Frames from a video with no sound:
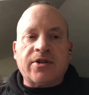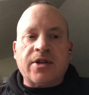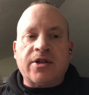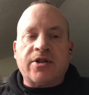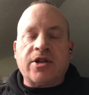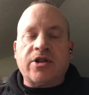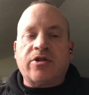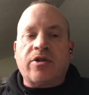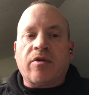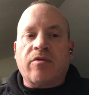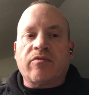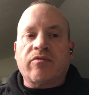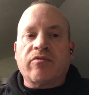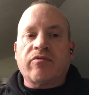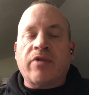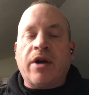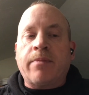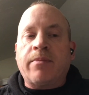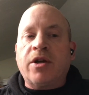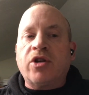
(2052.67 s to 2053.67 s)
This is the
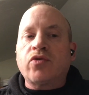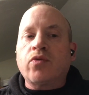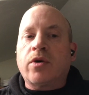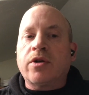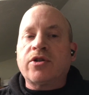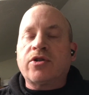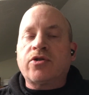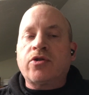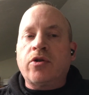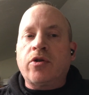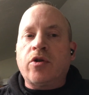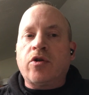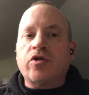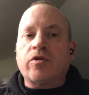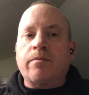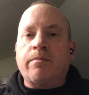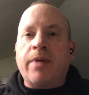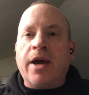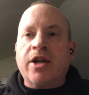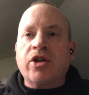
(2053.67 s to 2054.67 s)
Red Beach One
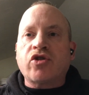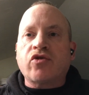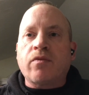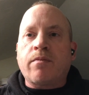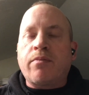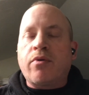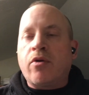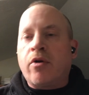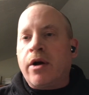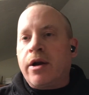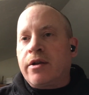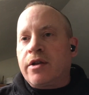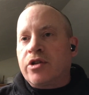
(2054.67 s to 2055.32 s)
Studios Bench Report.